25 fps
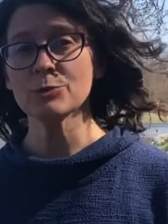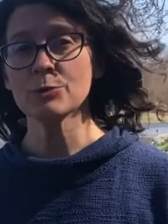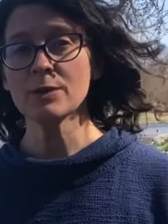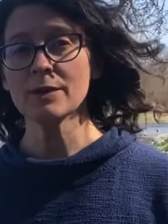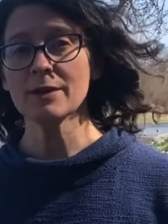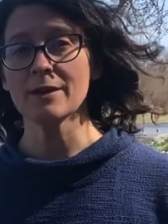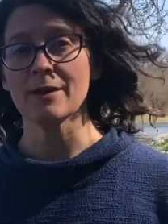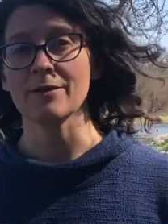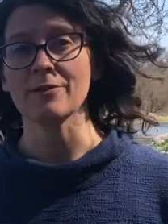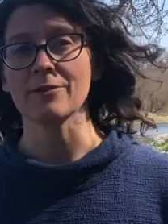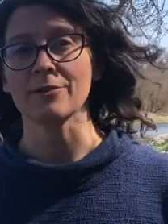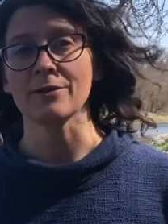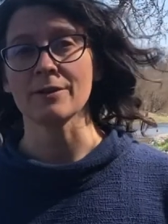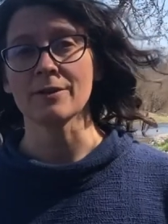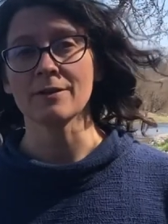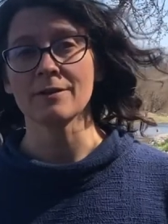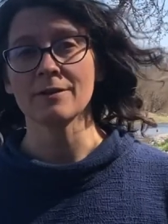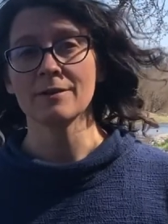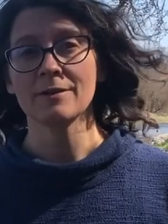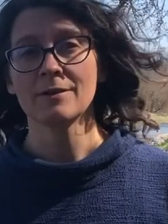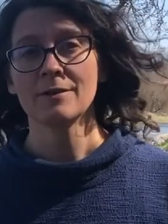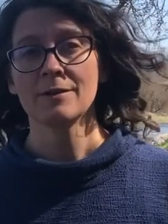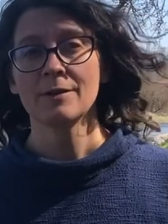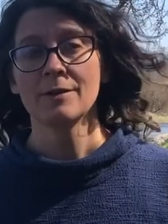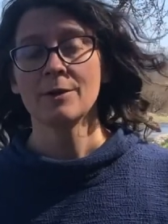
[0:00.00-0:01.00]
another.
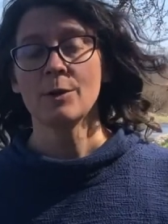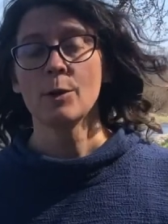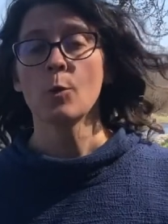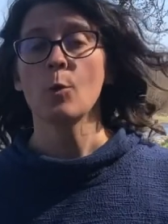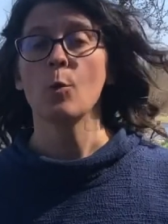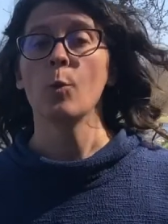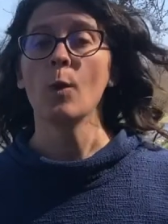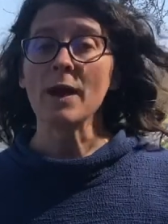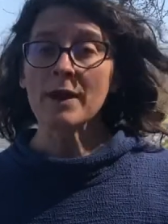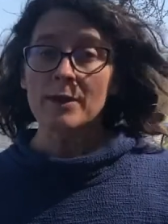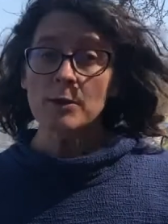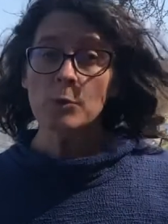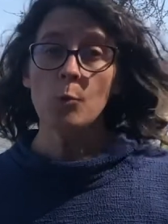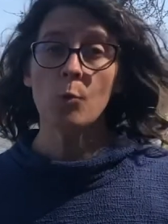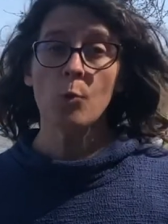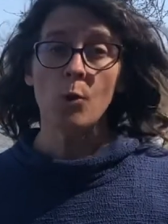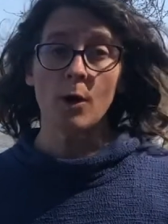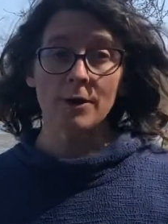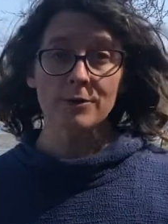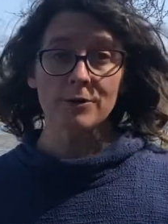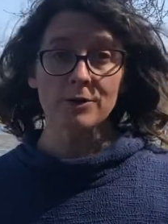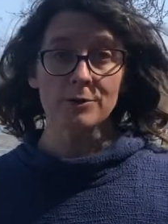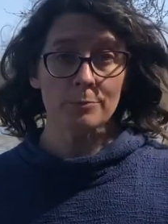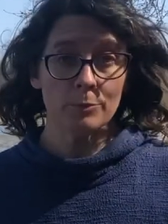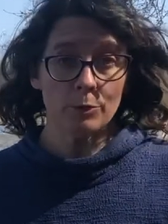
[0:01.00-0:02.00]
When
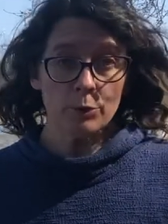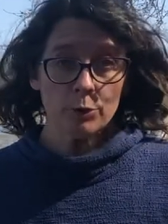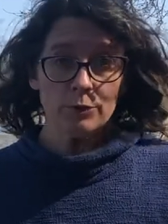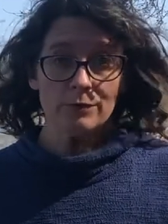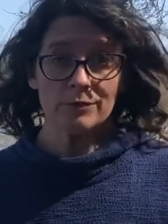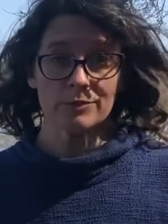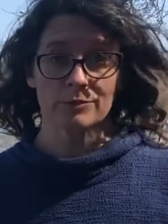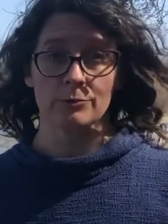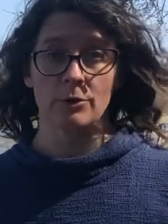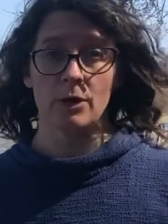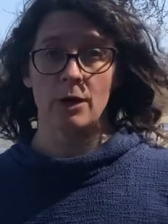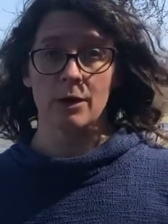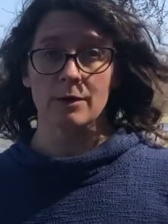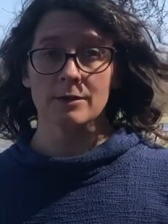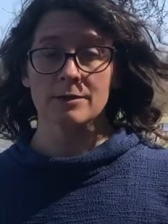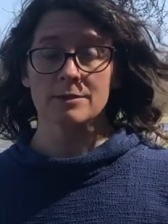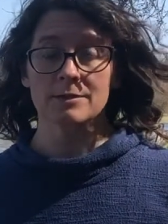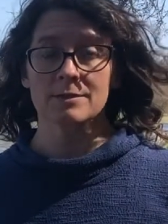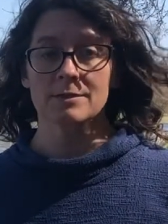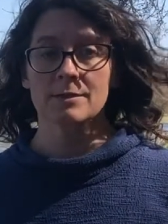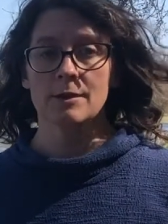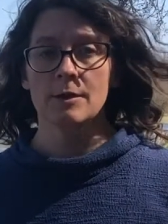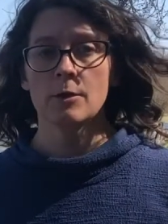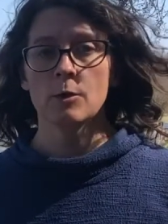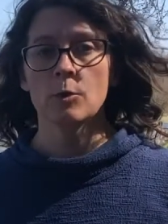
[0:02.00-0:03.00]
water moves rocks,
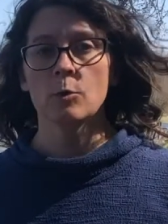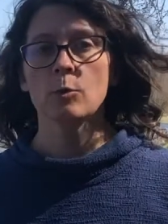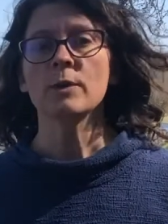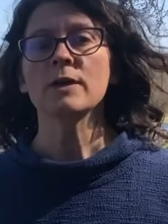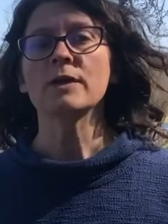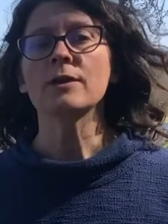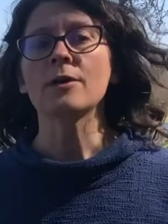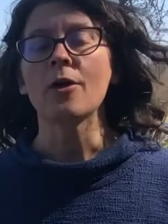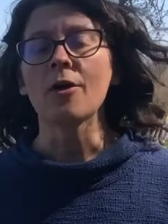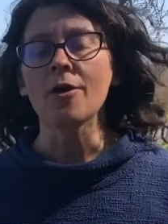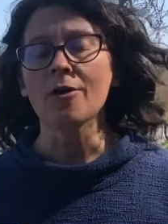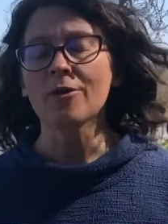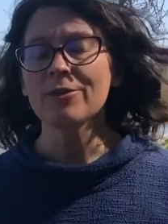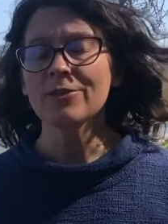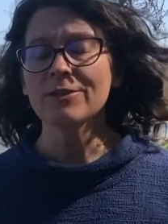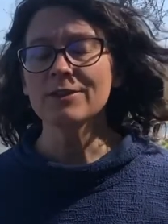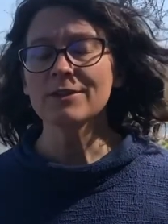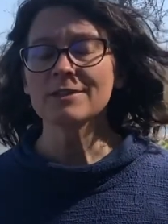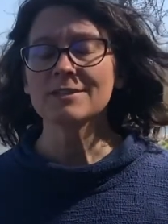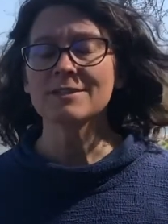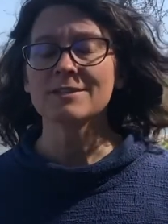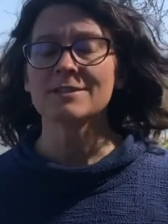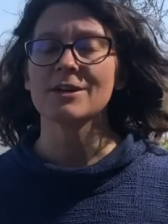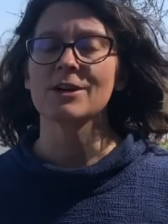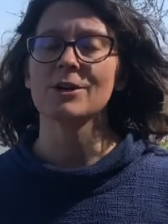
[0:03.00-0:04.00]
we call
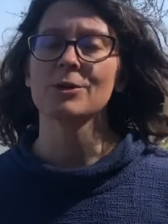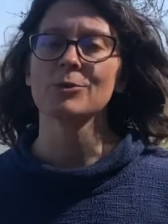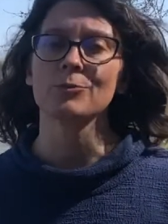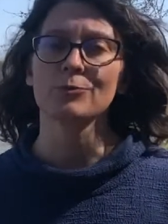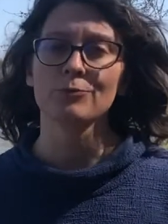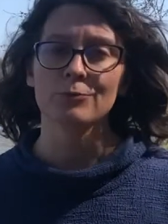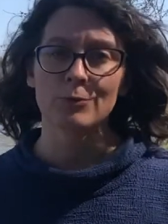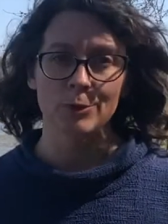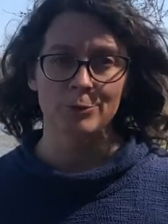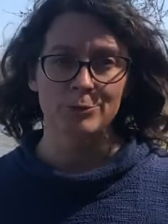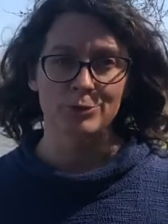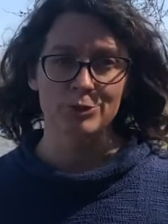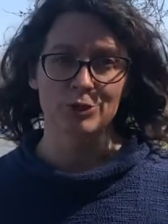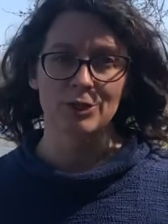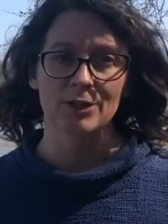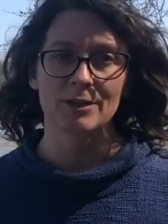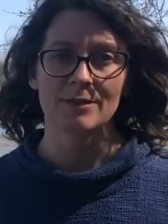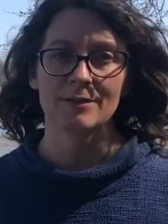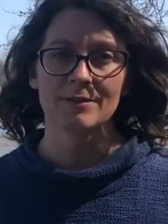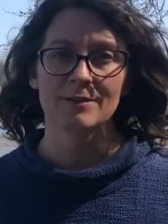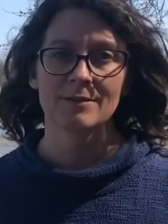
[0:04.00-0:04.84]
this erosion.